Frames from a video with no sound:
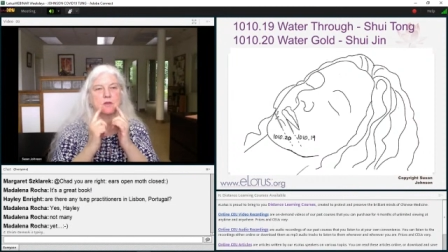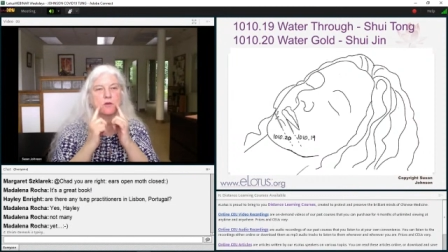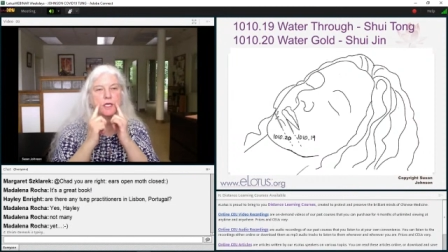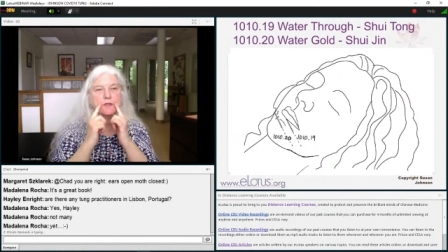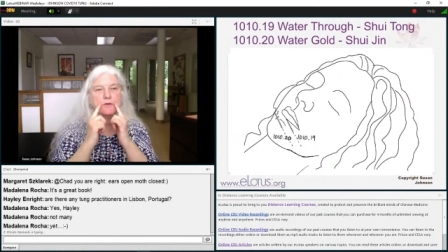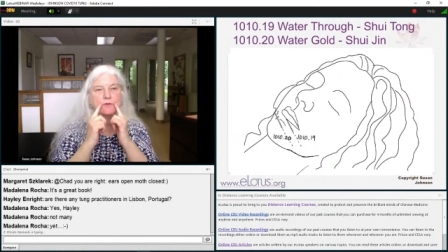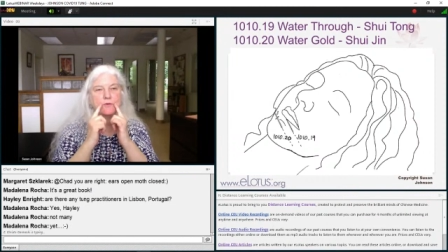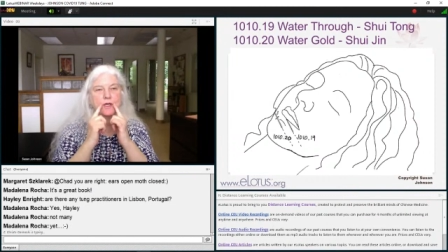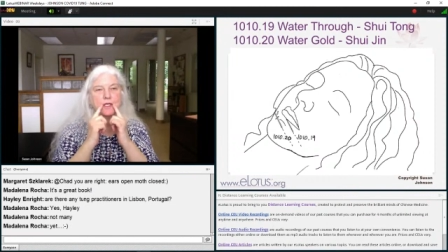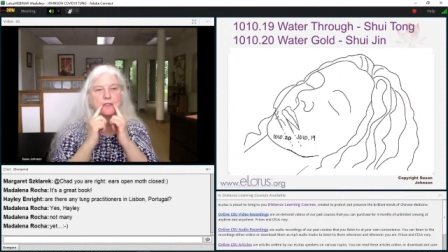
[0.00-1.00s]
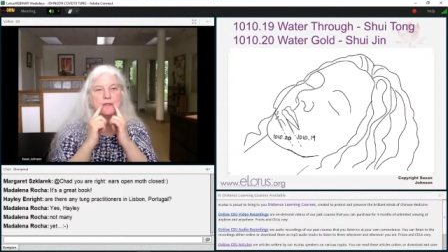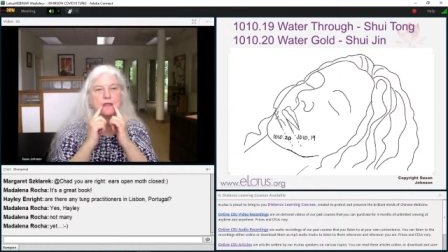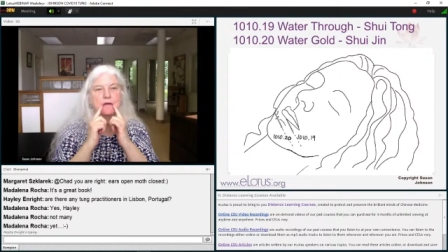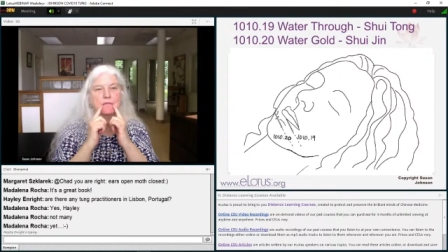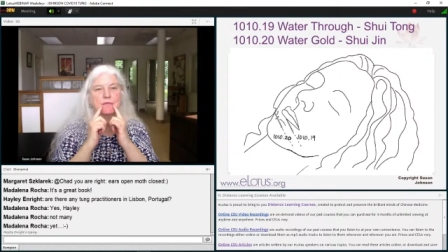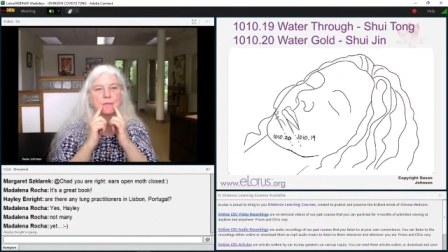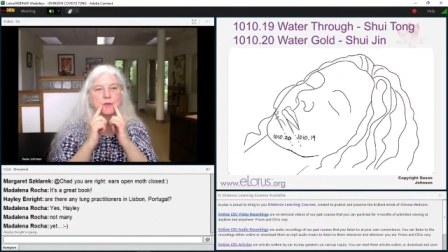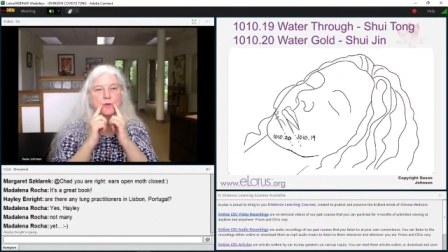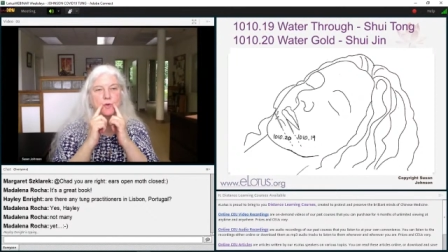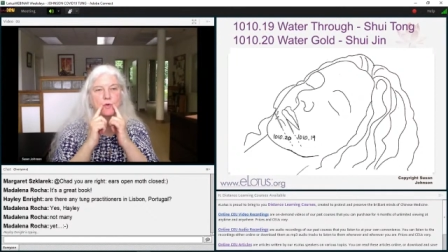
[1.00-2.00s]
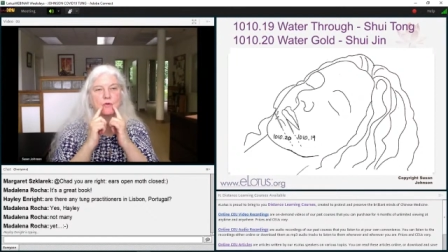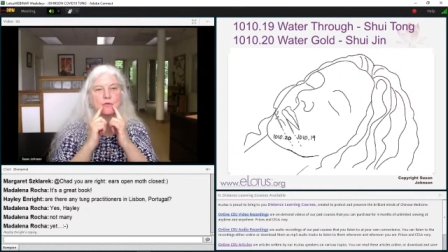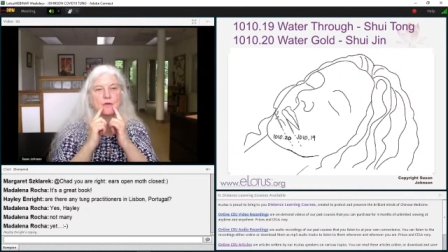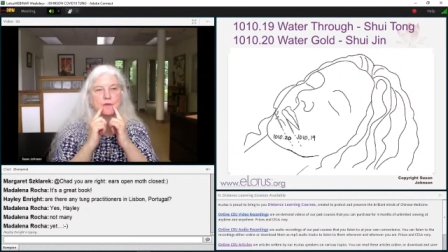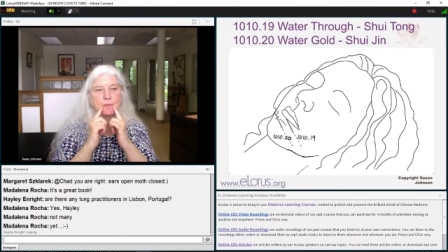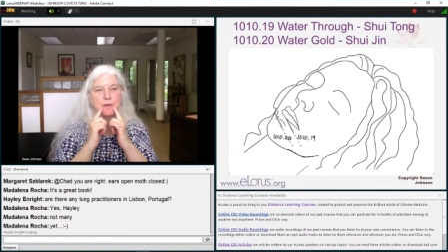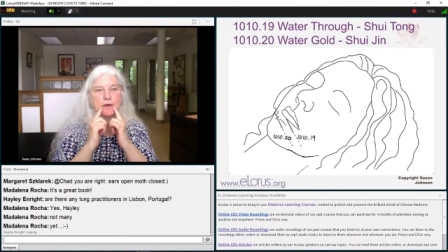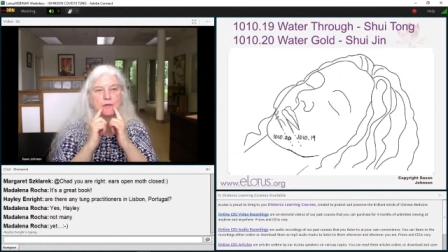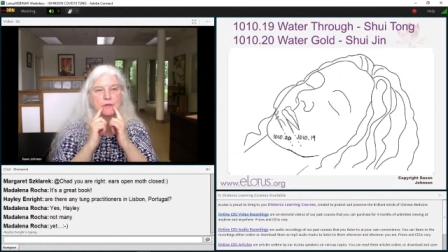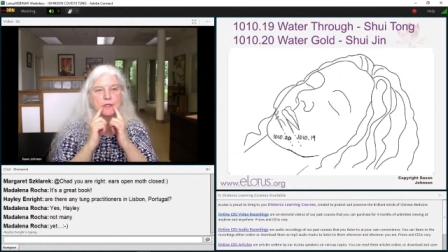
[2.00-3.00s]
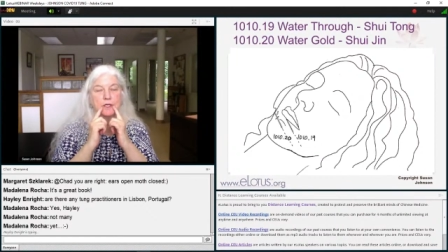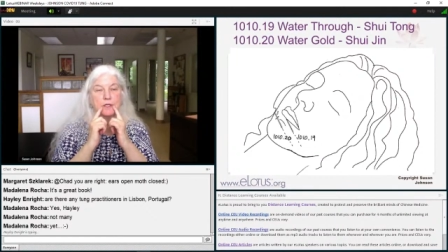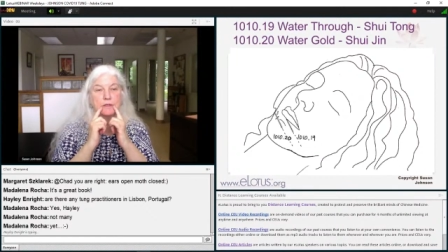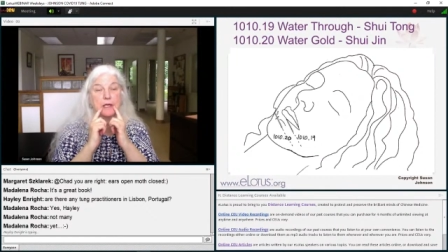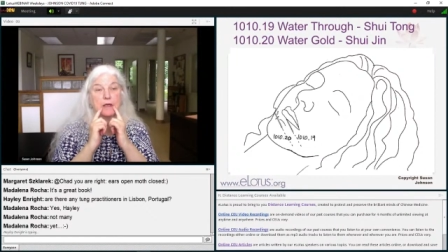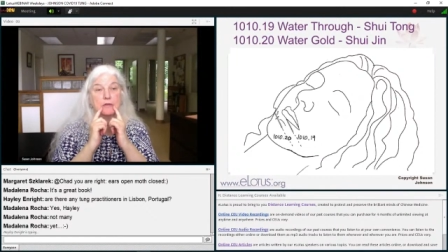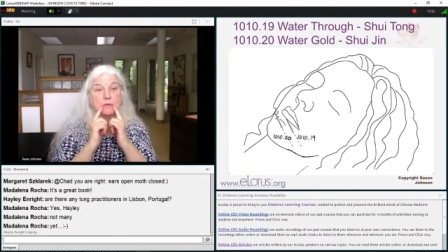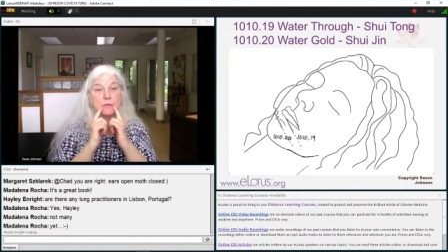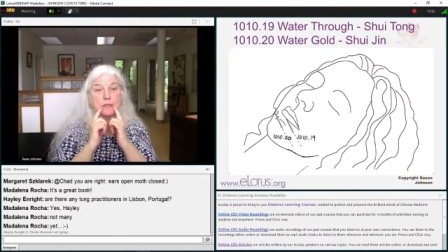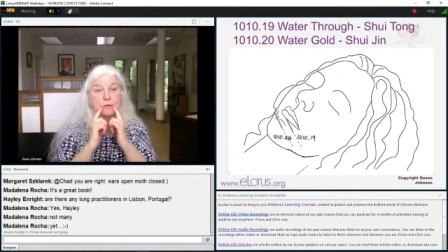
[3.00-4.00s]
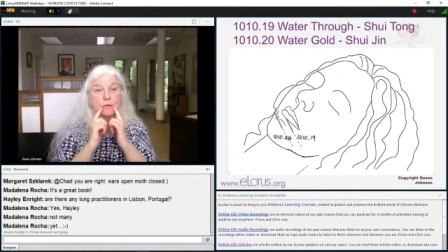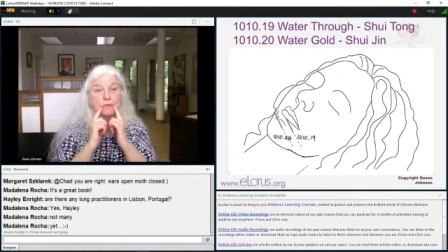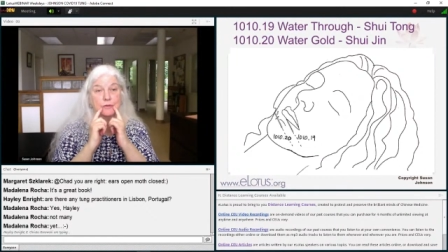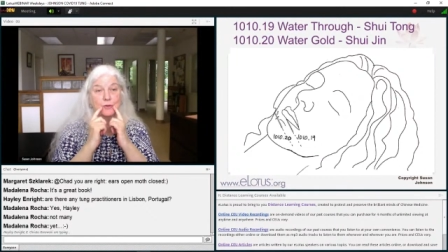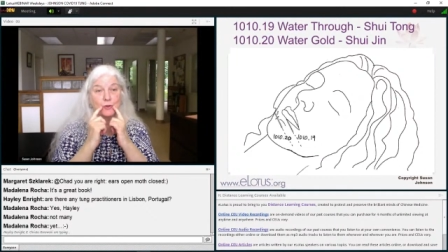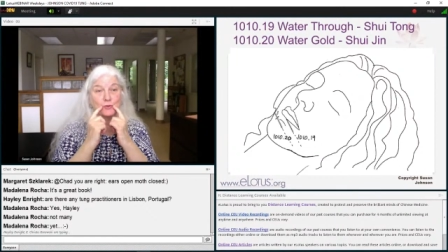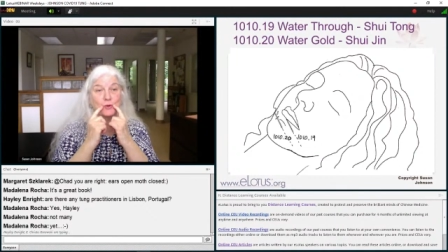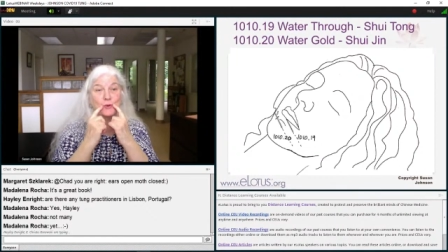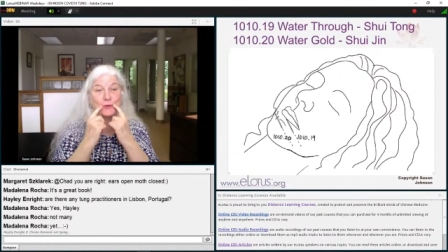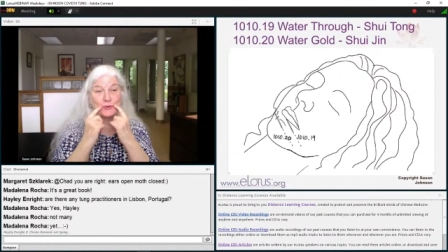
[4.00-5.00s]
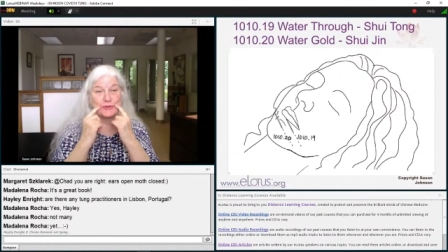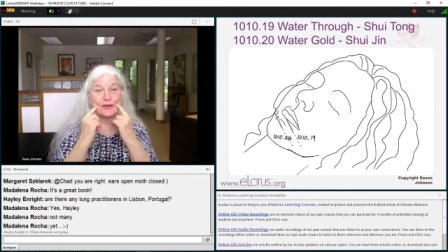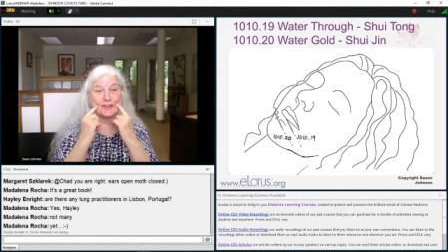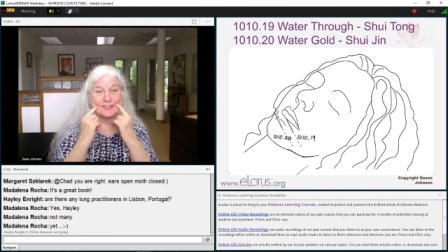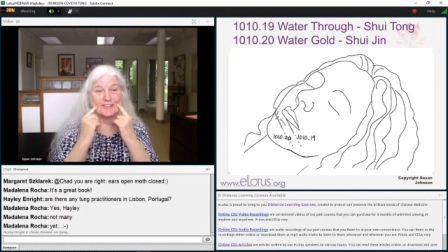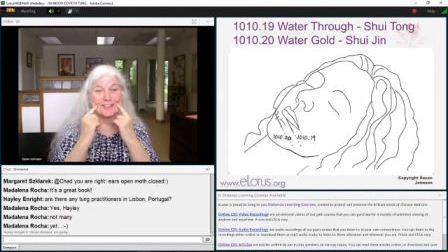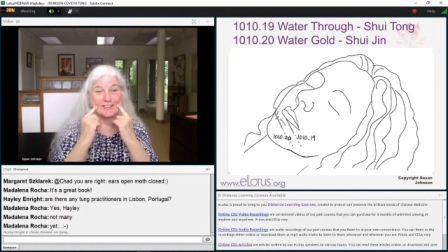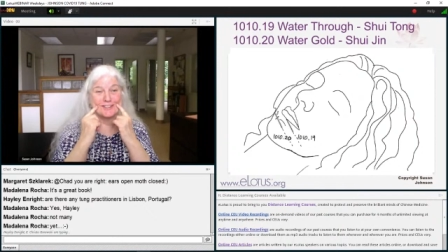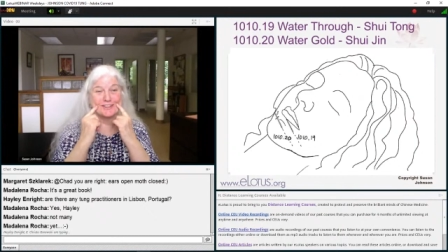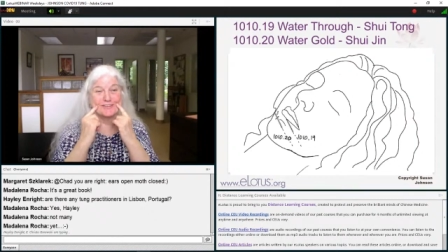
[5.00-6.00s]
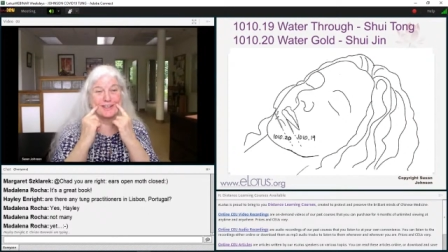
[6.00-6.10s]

located directly down from the corners of the mouth. Now, as we get older, those corners start extending,